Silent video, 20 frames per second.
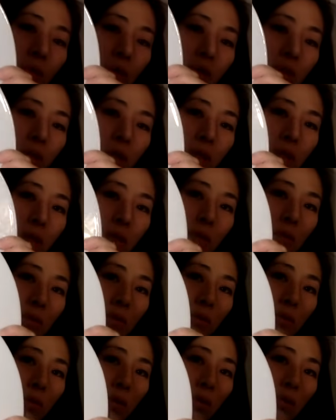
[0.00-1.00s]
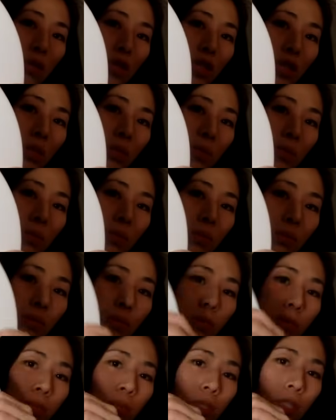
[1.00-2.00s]
one is no chip
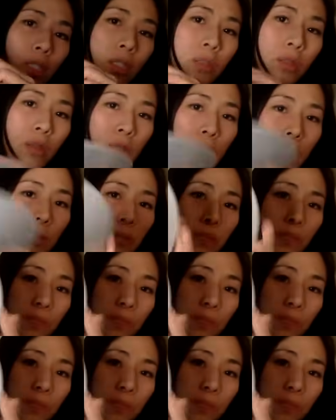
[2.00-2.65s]
either.